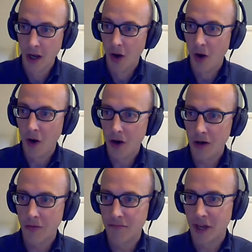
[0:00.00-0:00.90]

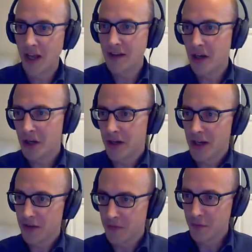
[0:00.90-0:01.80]
Or at the other
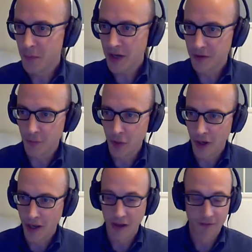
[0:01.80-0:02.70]
end of the spectrum, you
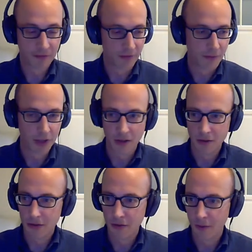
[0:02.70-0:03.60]
have,
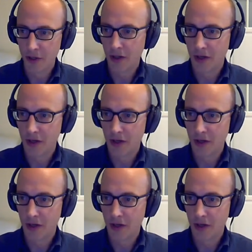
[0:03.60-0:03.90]
well, something like